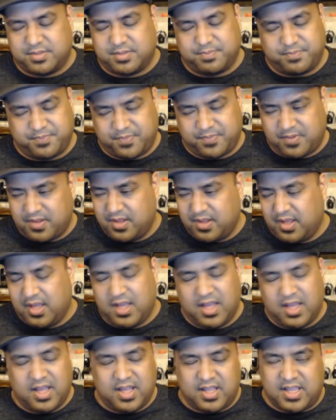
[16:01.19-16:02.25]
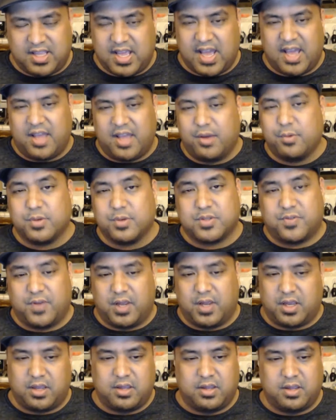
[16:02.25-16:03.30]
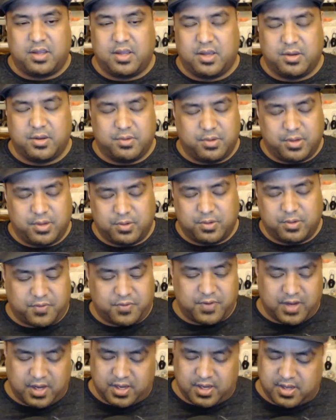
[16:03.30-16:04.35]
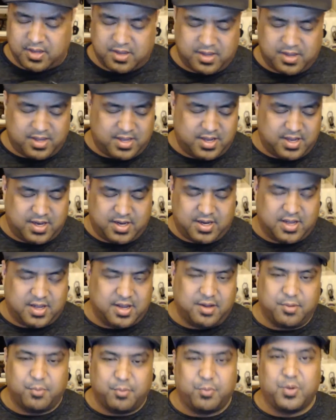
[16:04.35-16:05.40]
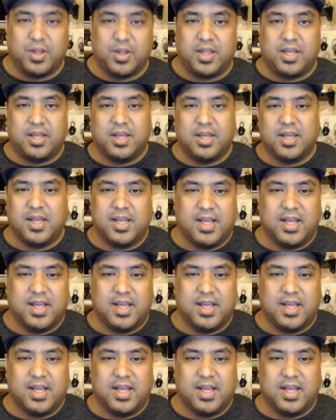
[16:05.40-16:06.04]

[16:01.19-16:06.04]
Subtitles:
just, yeah, it was fake. It was fake, and really,